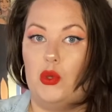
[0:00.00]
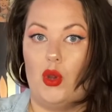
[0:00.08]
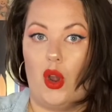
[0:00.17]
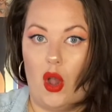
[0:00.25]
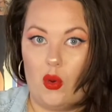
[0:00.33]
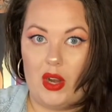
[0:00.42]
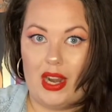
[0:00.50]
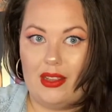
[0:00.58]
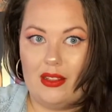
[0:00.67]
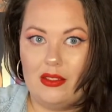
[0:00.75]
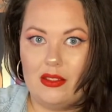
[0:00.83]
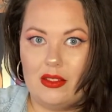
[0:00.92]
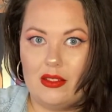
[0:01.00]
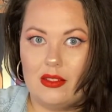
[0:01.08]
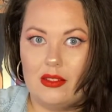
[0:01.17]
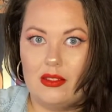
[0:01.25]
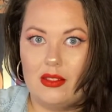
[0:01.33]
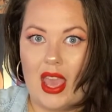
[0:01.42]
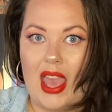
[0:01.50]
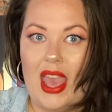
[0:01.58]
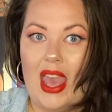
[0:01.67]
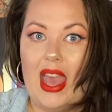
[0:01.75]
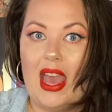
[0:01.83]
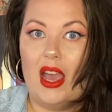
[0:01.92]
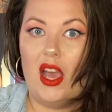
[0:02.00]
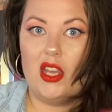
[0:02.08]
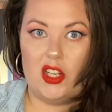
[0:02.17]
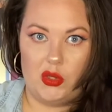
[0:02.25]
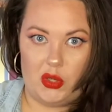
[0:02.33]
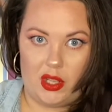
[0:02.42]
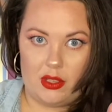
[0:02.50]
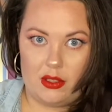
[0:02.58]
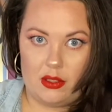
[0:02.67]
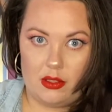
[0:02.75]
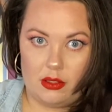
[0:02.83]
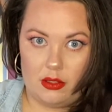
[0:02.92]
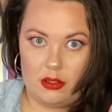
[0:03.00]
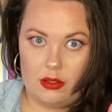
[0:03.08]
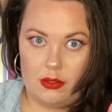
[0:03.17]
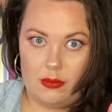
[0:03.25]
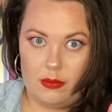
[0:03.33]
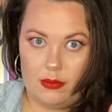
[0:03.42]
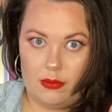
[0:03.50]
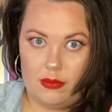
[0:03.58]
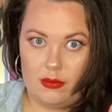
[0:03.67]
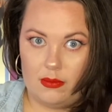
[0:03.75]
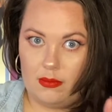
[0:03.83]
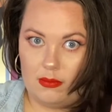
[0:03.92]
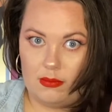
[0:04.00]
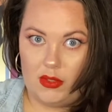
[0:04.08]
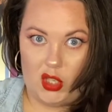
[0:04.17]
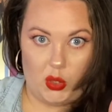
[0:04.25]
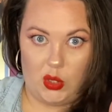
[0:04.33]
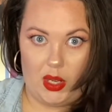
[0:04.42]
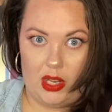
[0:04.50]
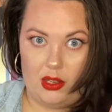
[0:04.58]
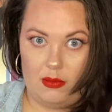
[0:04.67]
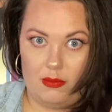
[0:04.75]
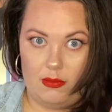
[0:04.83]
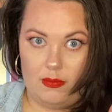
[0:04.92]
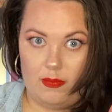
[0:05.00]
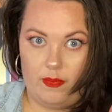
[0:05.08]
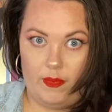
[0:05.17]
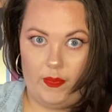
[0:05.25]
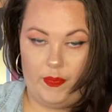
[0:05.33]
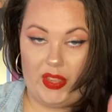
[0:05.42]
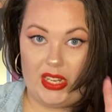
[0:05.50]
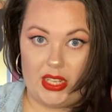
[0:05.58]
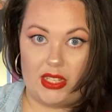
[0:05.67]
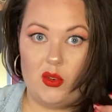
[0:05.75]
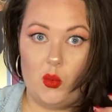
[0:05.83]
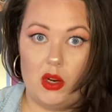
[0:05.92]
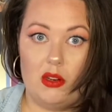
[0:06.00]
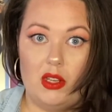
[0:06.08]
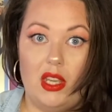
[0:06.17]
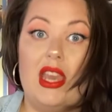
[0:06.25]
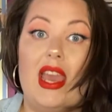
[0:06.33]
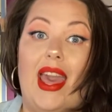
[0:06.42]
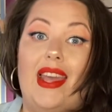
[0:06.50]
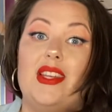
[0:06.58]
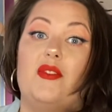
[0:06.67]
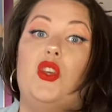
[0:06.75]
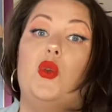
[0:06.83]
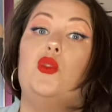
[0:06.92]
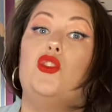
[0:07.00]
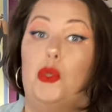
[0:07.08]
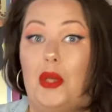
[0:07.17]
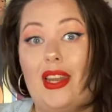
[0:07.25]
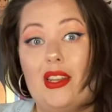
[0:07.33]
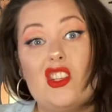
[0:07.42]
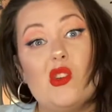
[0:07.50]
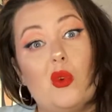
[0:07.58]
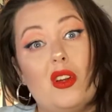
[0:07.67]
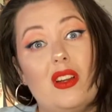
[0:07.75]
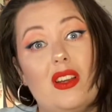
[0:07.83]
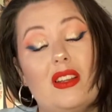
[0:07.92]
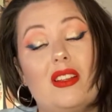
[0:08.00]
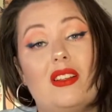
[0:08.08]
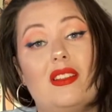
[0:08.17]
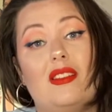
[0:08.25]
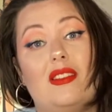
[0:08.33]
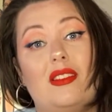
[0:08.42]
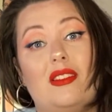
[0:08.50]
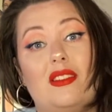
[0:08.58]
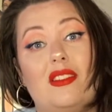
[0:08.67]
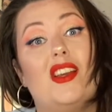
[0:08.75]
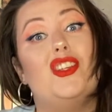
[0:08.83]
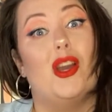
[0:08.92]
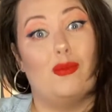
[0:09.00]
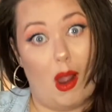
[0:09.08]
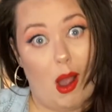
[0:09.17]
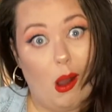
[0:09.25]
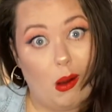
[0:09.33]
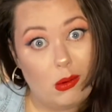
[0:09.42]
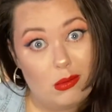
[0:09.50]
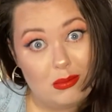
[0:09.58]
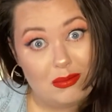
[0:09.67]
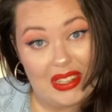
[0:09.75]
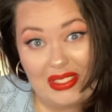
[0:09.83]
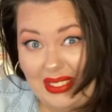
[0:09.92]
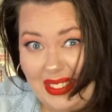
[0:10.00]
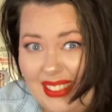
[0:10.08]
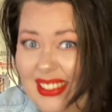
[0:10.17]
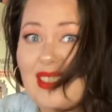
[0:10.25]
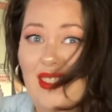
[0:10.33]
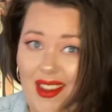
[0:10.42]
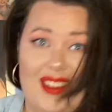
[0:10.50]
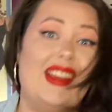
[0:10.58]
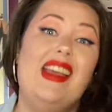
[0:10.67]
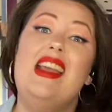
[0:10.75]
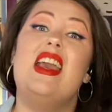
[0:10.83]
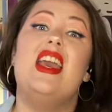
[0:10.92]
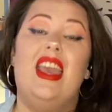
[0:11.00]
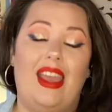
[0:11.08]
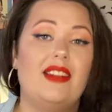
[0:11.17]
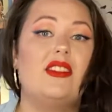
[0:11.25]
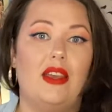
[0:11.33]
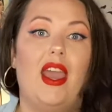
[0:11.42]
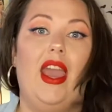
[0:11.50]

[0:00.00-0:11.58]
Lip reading: your own nails, don't do this. Don't do it. It doesn't work. And if you do get it to work, you're wrong. No, it's